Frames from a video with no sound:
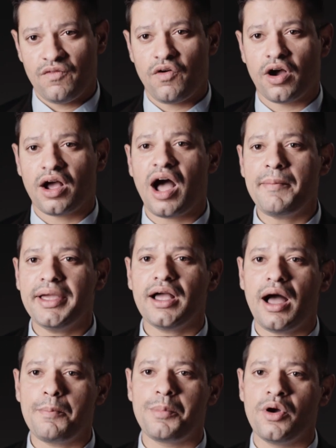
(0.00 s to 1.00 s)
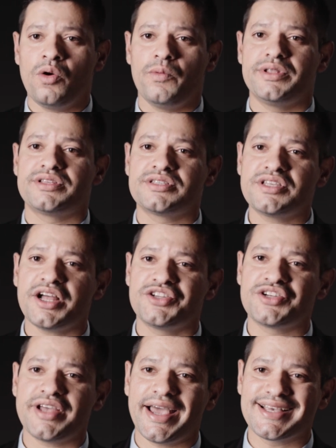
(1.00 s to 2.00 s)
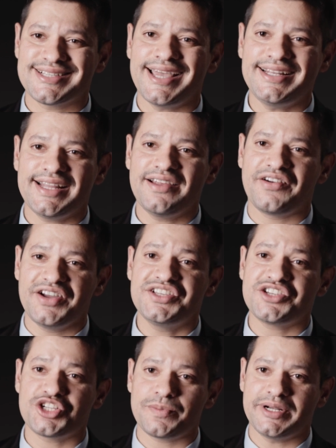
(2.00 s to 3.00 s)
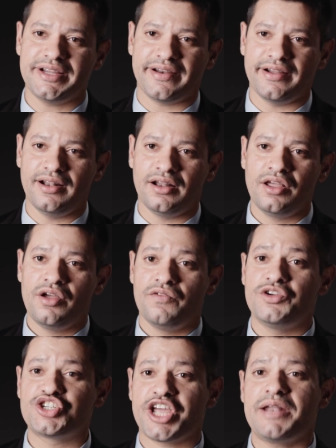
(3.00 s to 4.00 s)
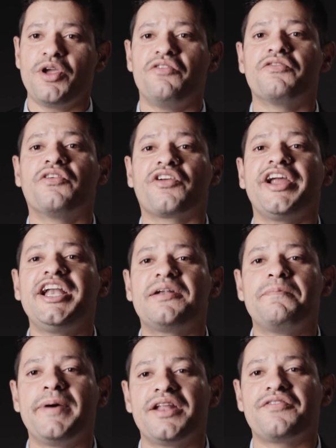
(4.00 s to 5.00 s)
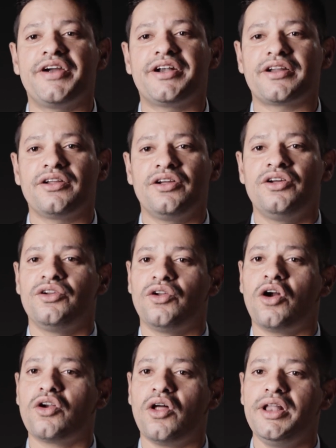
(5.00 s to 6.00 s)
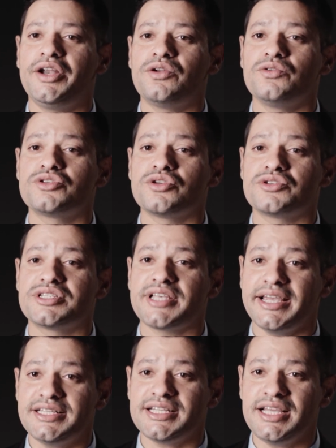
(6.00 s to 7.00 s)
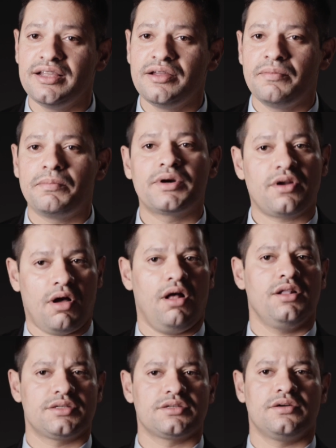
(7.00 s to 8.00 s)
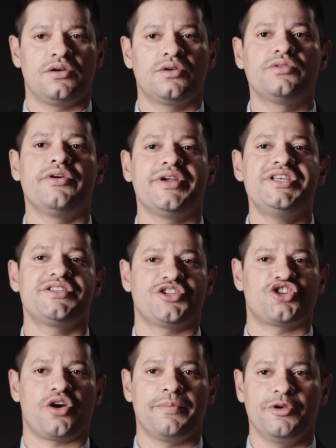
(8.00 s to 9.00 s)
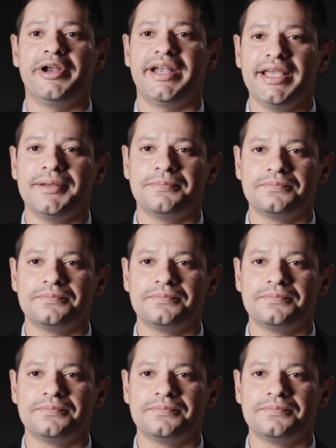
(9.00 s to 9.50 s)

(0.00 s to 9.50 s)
for coming up with such exciting research material, which can be of great benefit not only to society, but also to the research community.